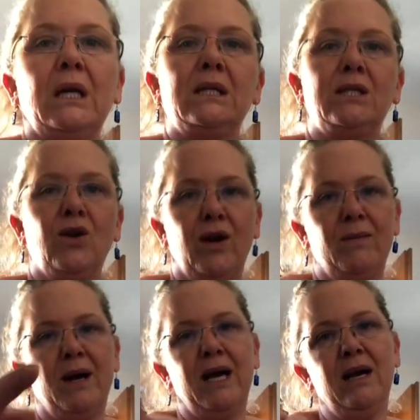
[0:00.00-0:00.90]
Sorry,
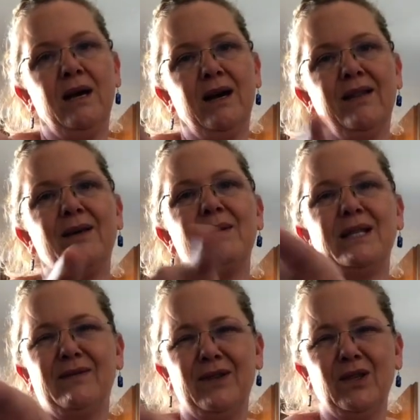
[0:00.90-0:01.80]
that
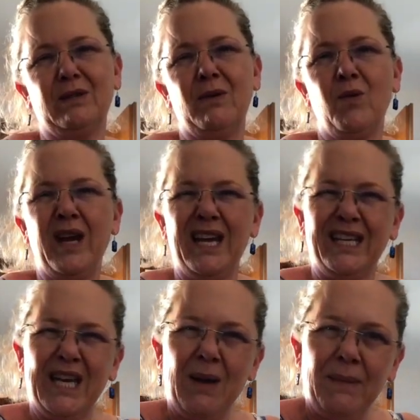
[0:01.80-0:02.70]
must have looked a bit weird
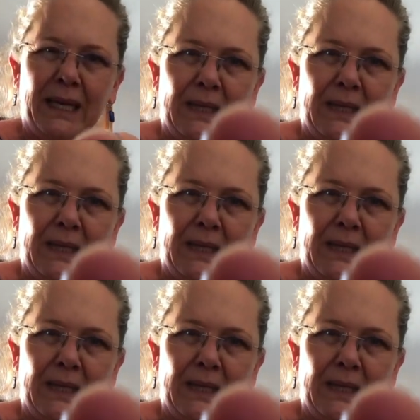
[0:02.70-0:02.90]
coming